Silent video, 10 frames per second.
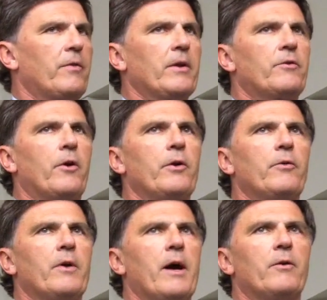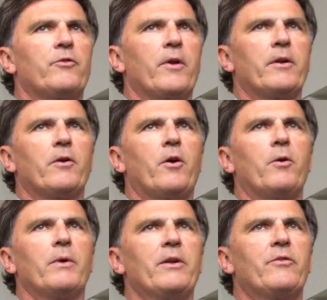I think Tony O'Donnell said it
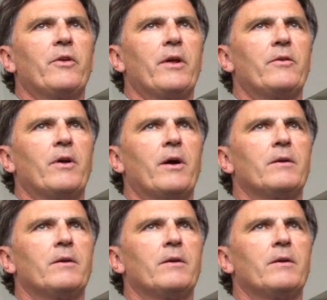all when he said